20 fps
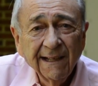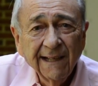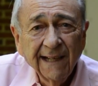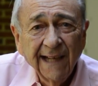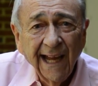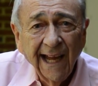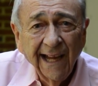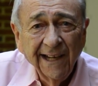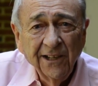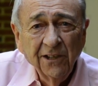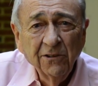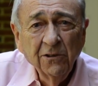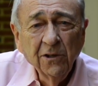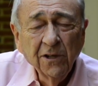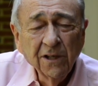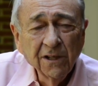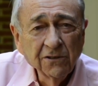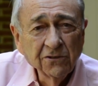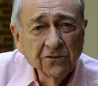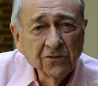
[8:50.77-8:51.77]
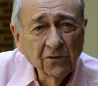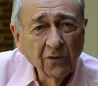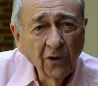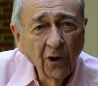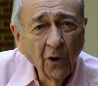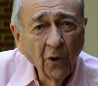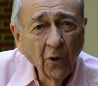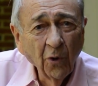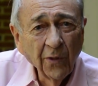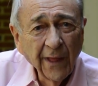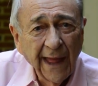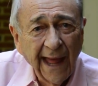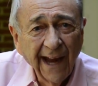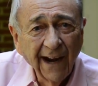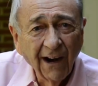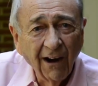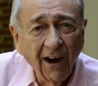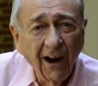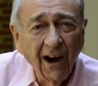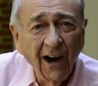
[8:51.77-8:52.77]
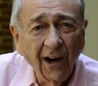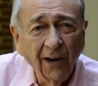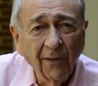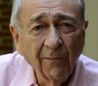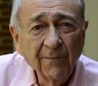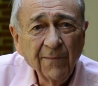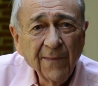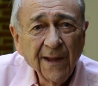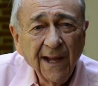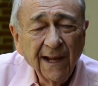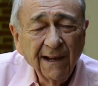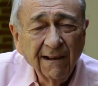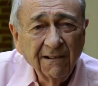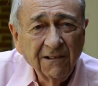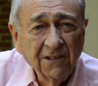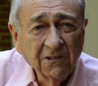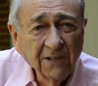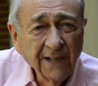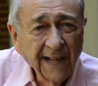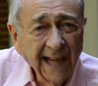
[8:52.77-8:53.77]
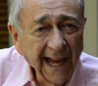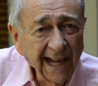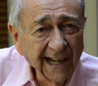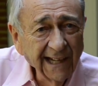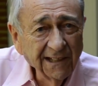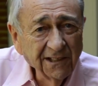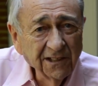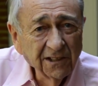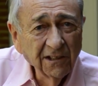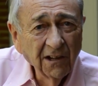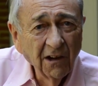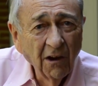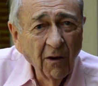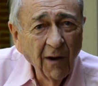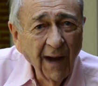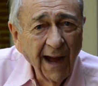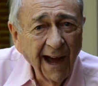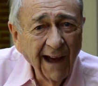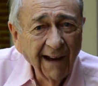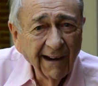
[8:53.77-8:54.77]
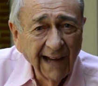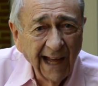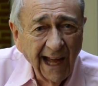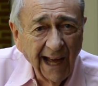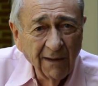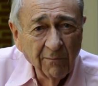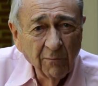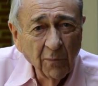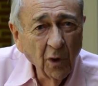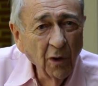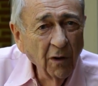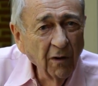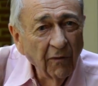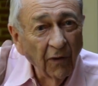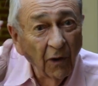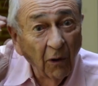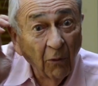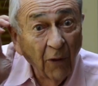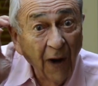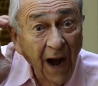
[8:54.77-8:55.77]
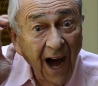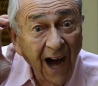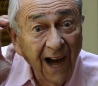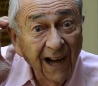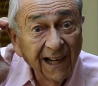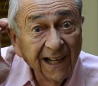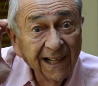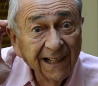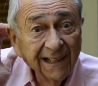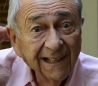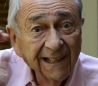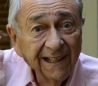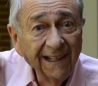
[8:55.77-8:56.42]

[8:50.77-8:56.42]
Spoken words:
can you control that arm to get it to go out and move a rock?